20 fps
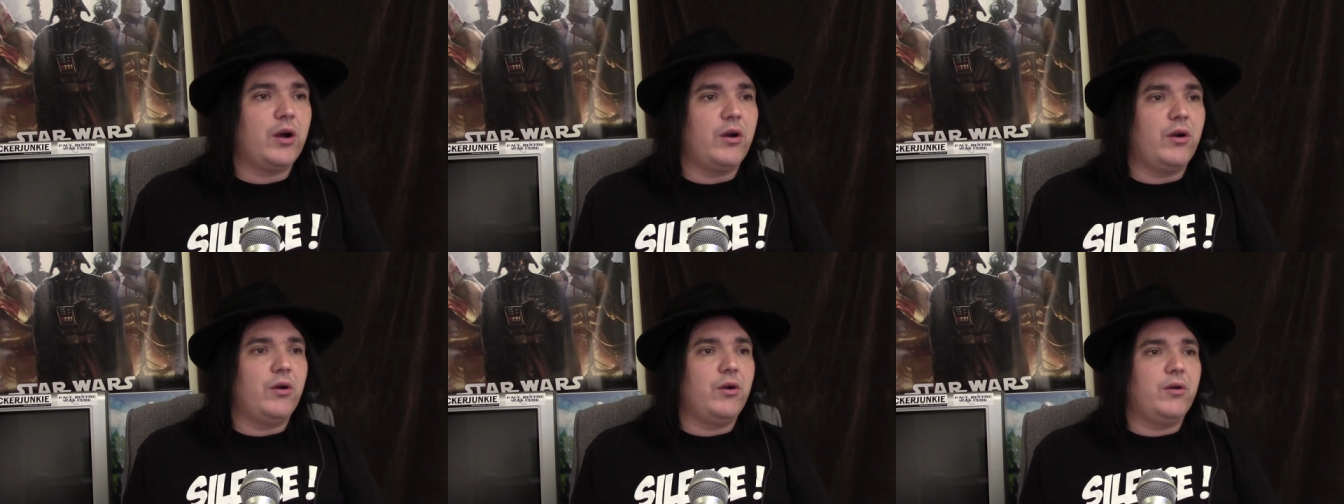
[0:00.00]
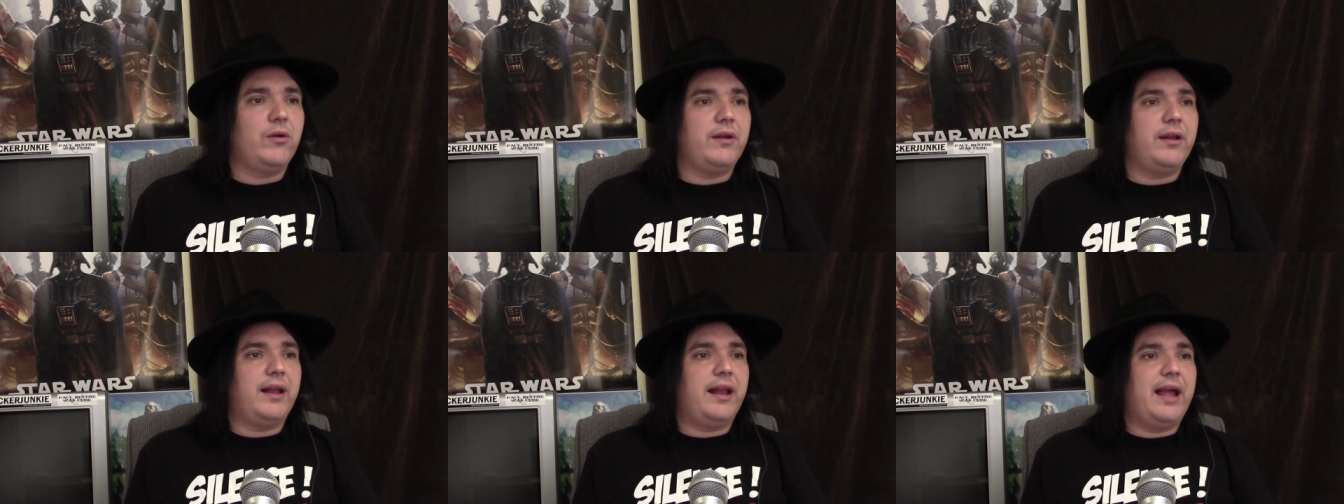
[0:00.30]

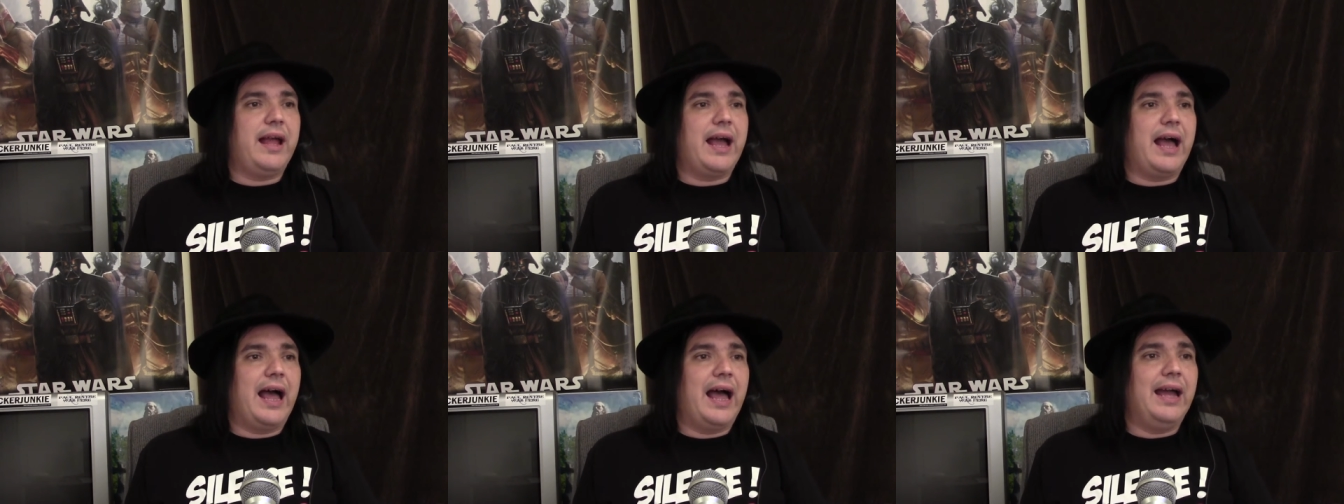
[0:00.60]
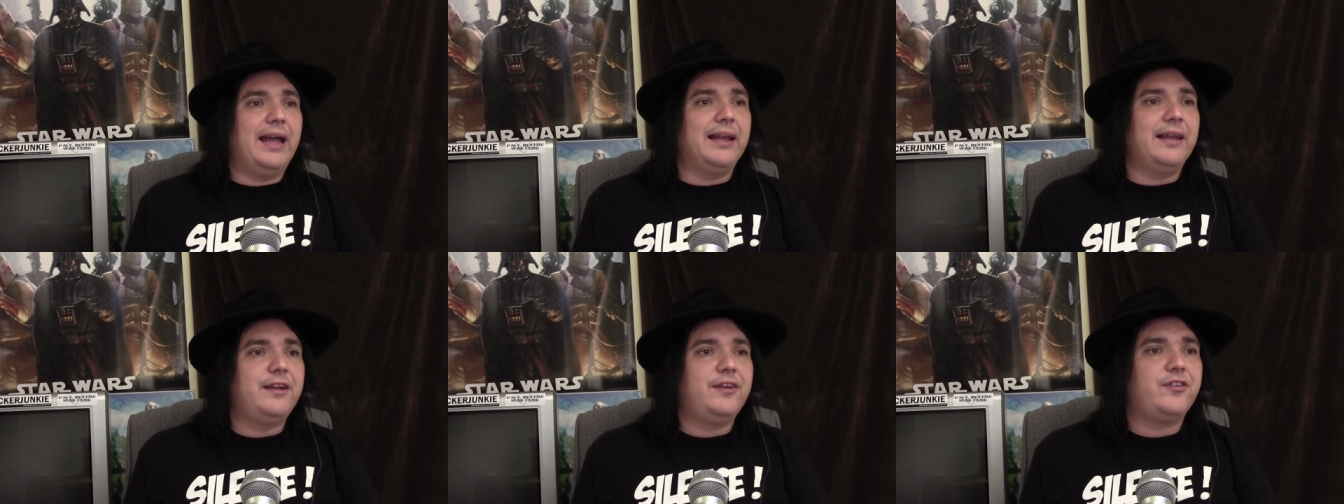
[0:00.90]
earned in a
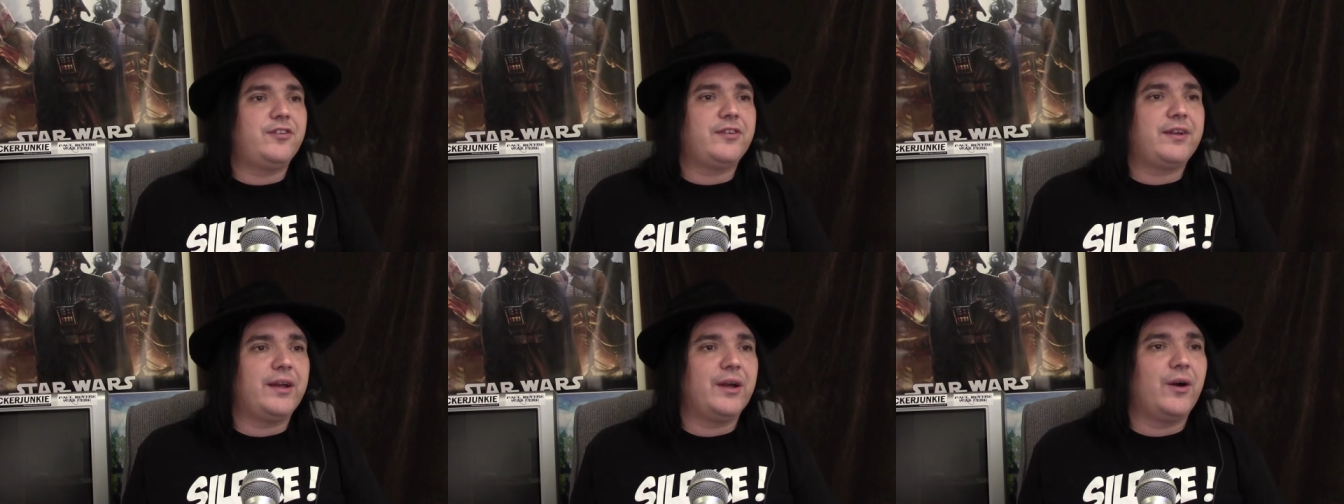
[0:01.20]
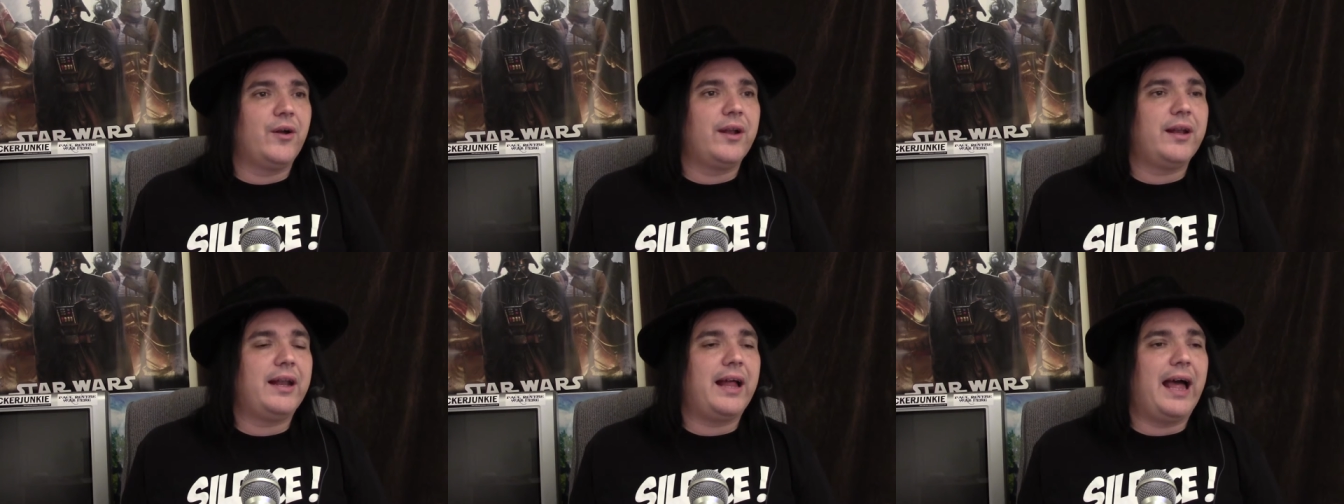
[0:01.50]
highly
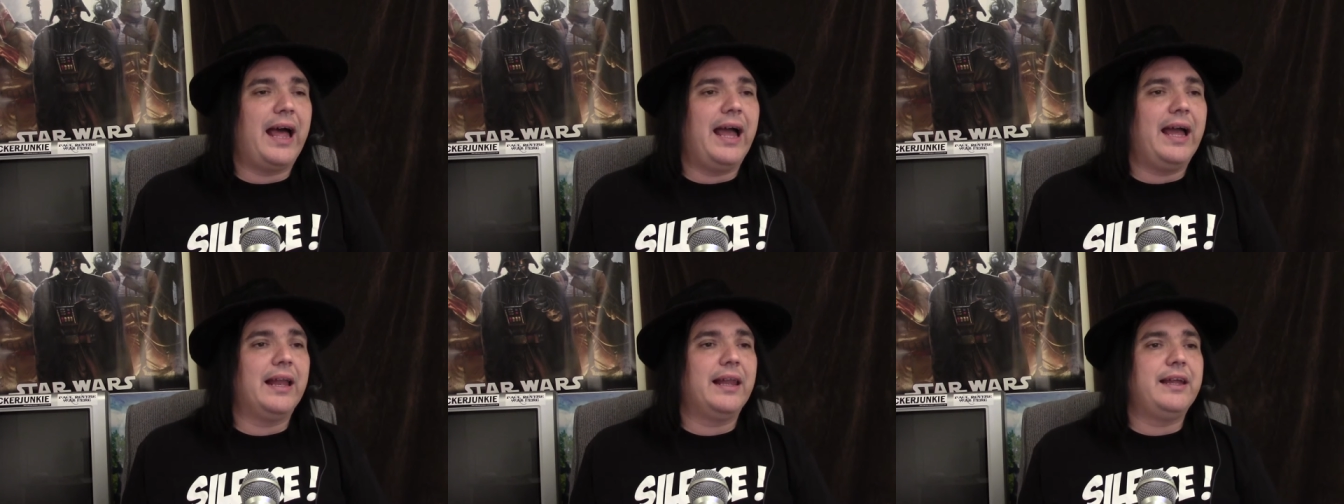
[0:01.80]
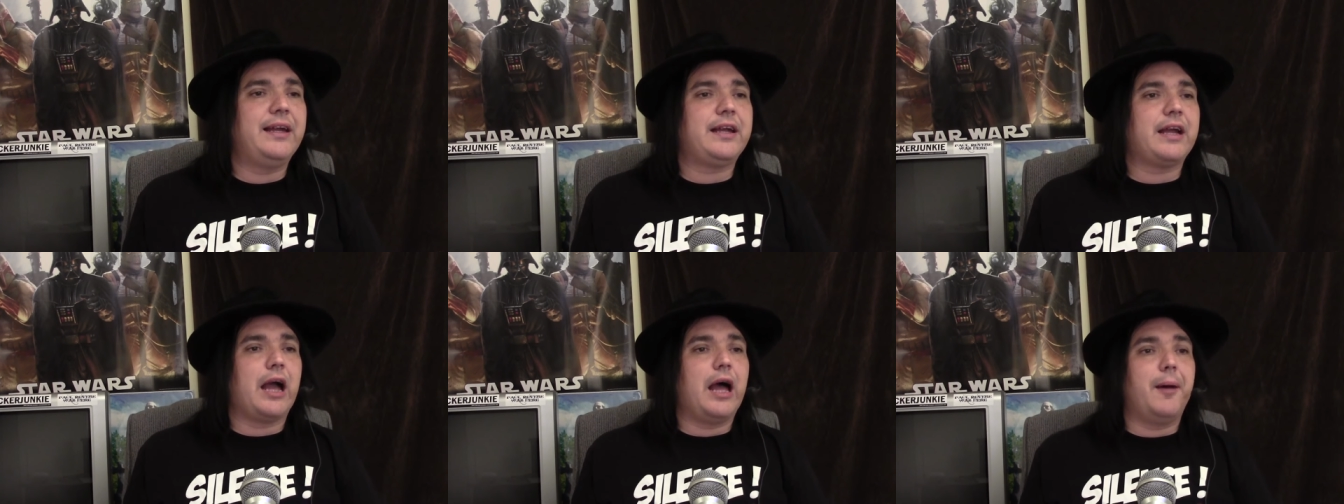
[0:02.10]
skilled and
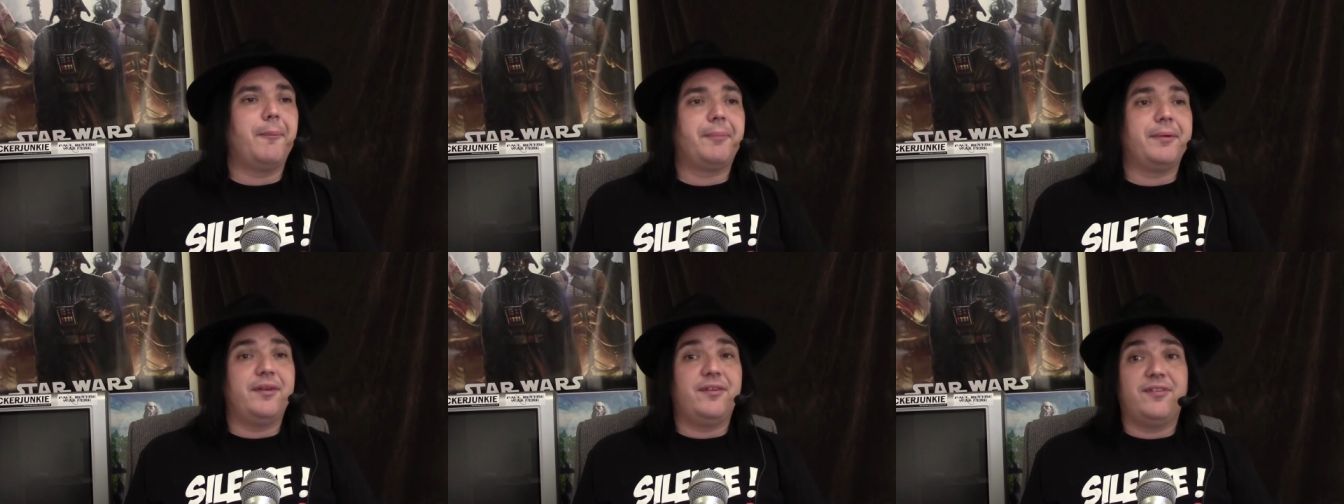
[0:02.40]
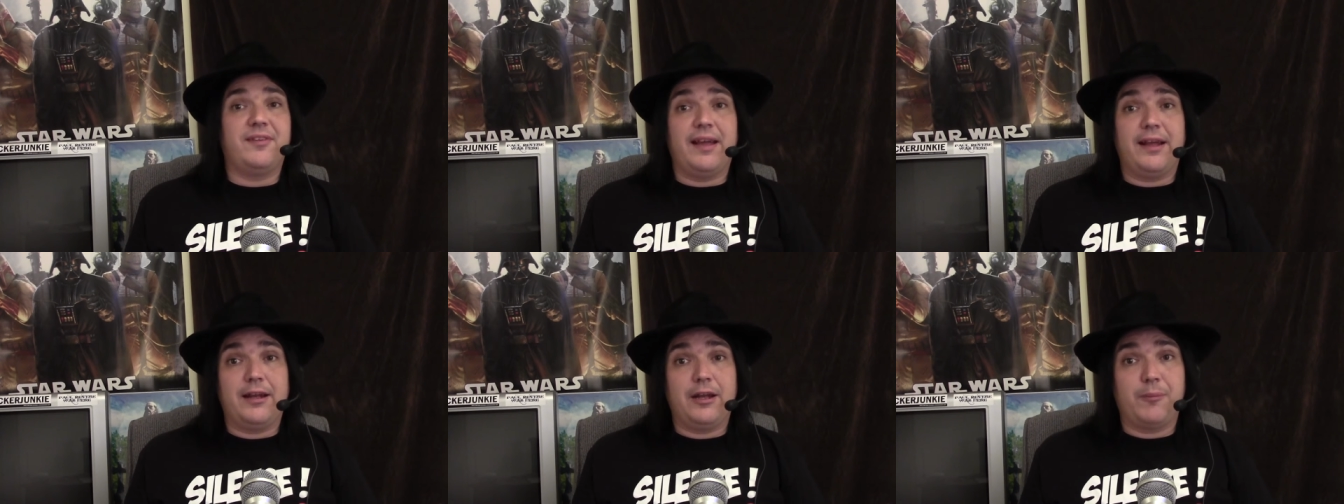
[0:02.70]
highly
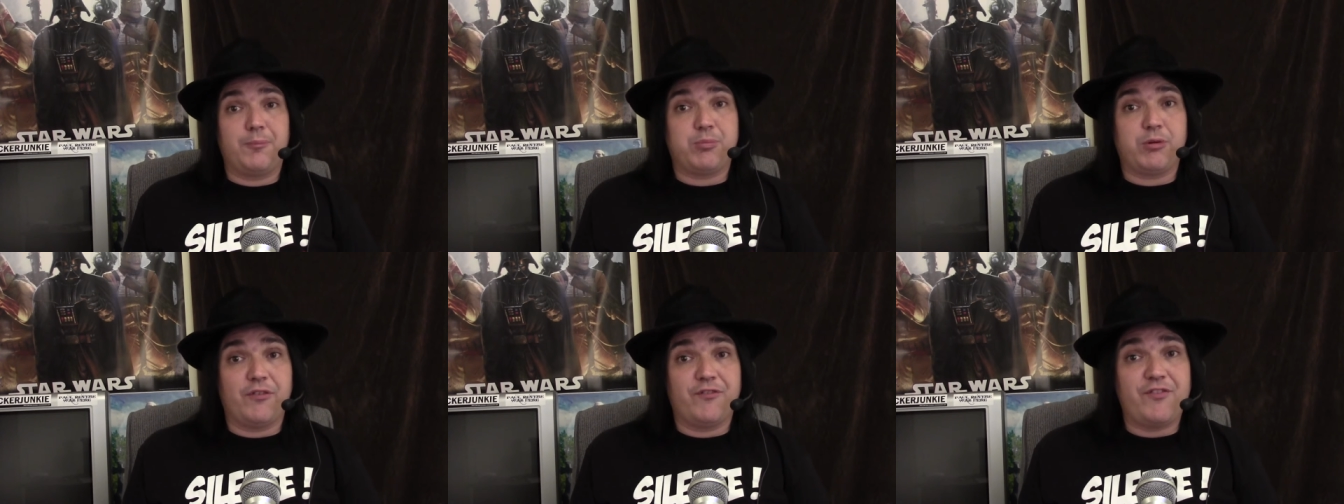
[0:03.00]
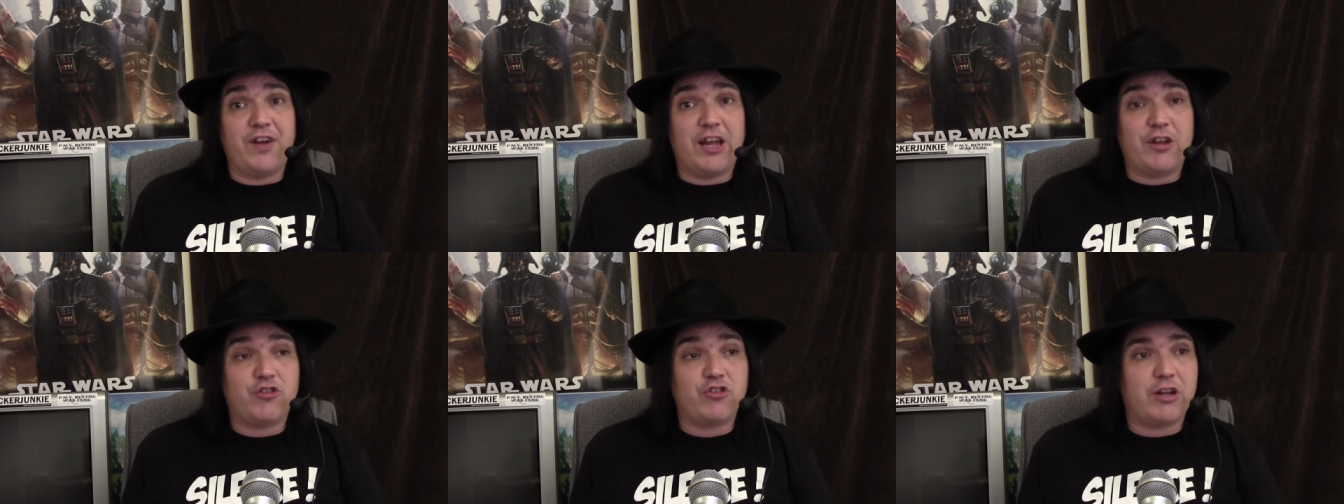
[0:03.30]
compensated
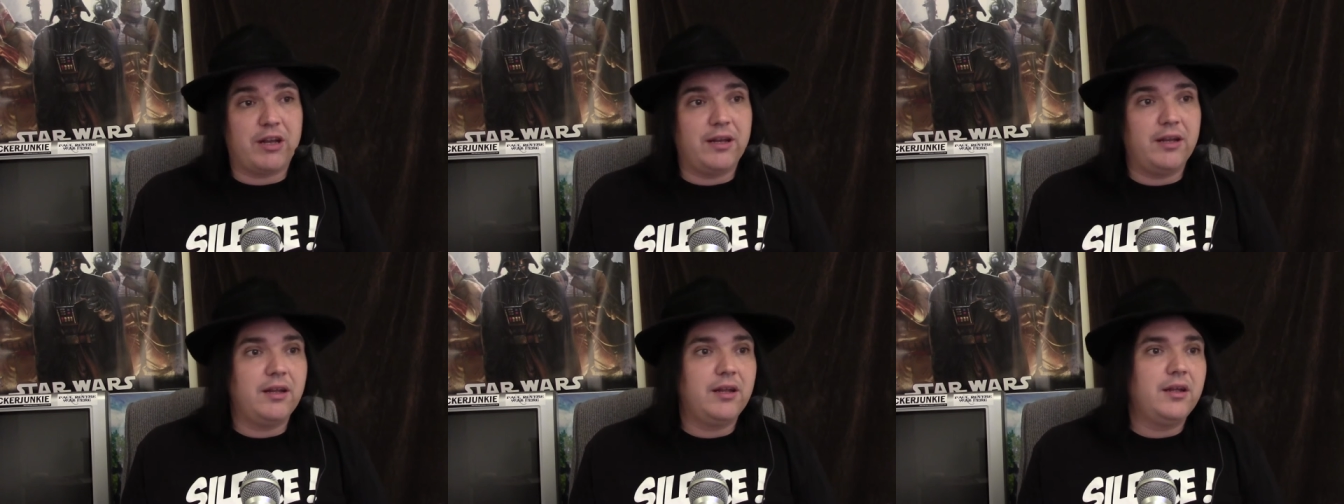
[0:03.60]
profession.